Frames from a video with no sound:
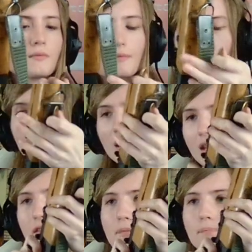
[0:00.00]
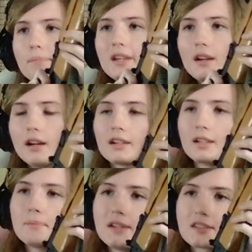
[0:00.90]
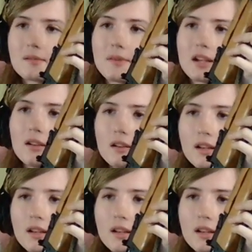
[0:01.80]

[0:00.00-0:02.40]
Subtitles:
There's this big hunking piece of metal